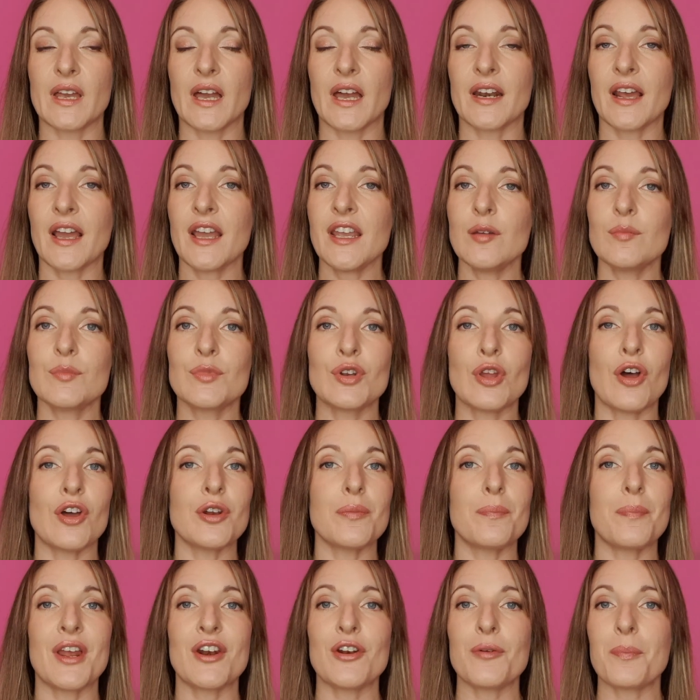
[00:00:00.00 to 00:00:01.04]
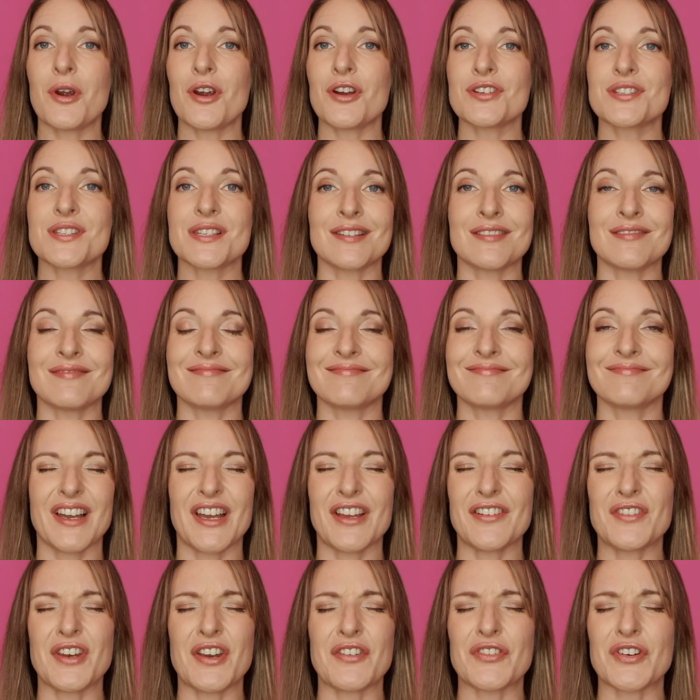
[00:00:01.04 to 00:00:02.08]
And I am not a better person.
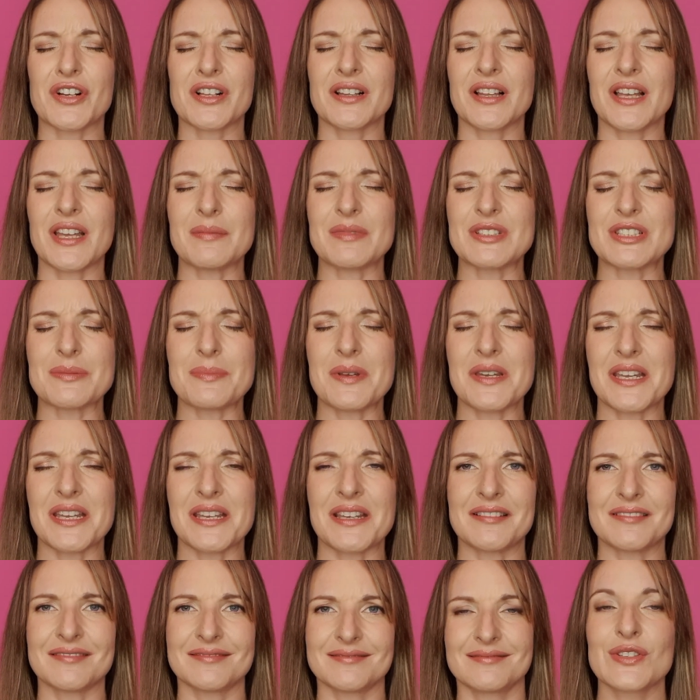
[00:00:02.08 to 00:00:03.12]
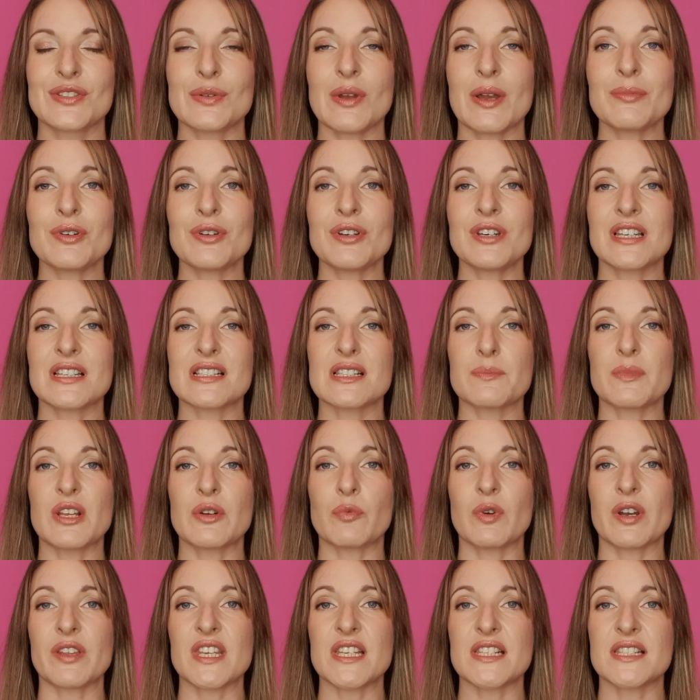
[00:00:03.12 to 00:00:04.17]
I've never claimed to be. So I'm going to
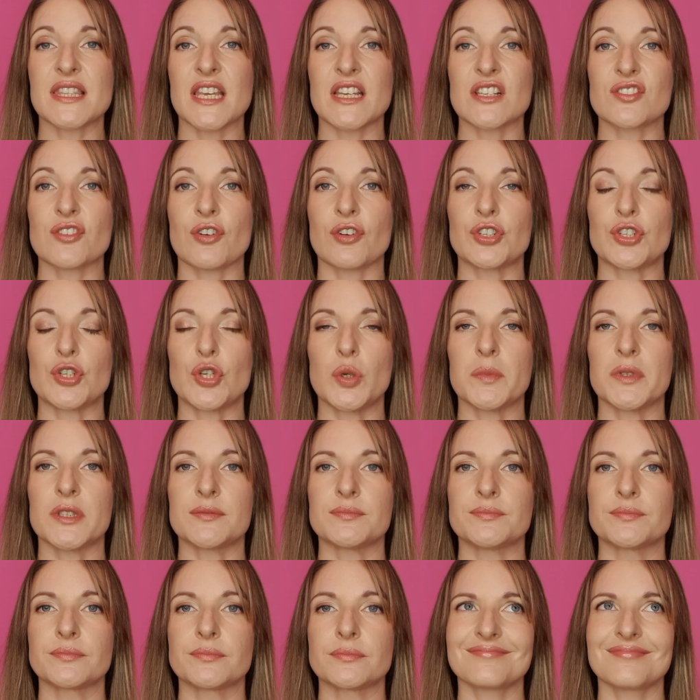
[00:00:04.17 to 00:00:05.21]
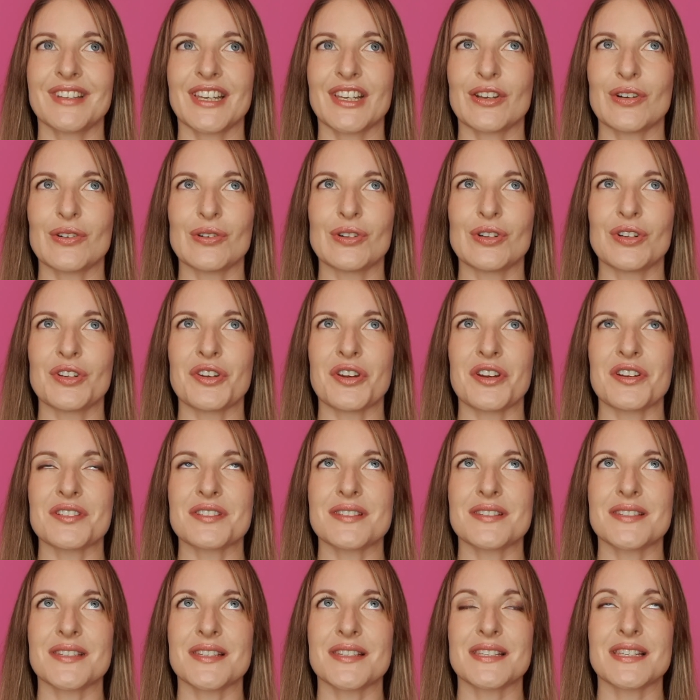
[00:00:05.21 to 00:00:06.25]
explain why these things aren't human, like all
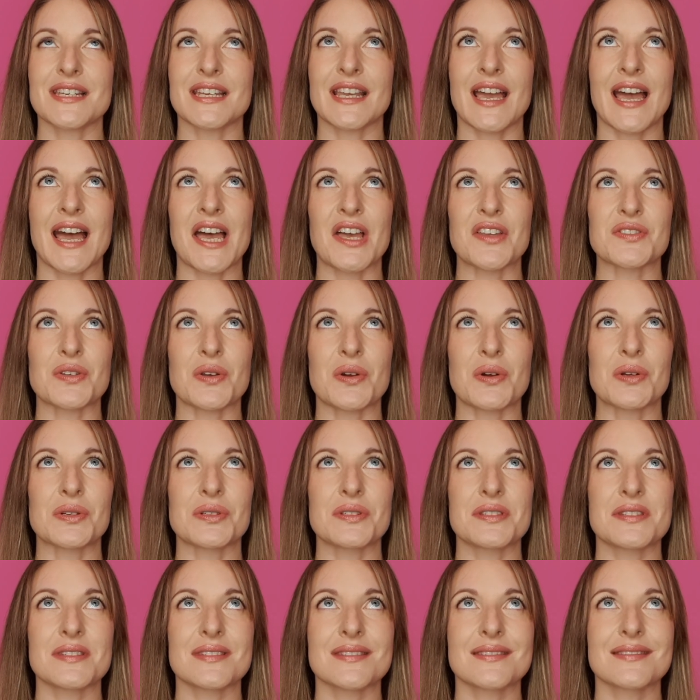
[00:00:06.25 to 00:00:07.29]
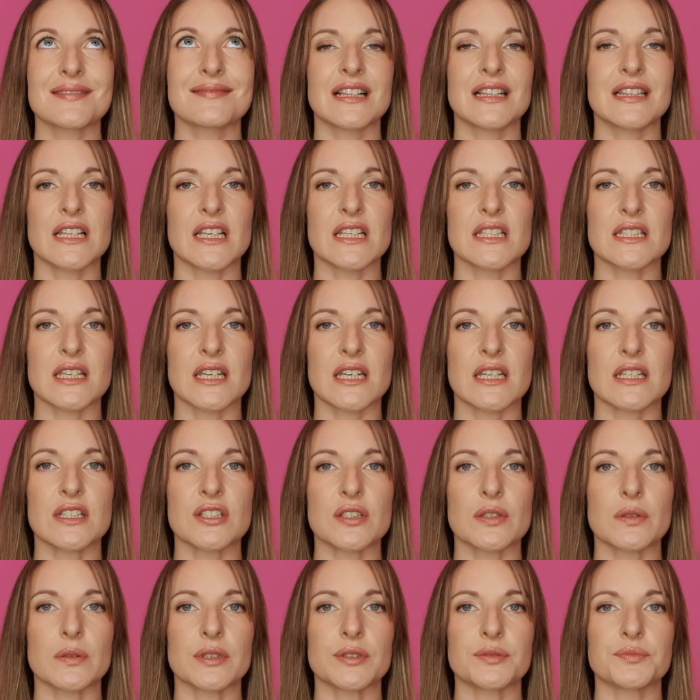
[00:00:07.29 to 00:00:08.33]
narcissistic assholes. Let's get
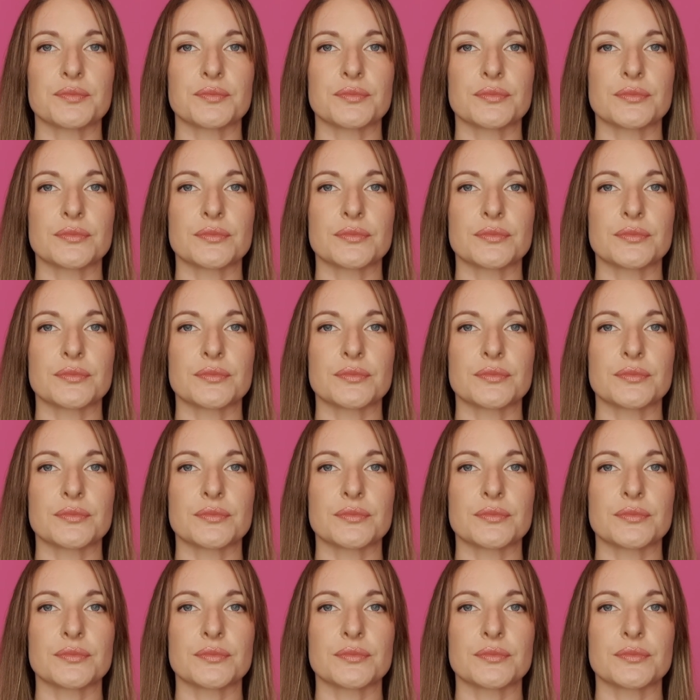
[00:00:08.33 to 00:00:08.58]
into it.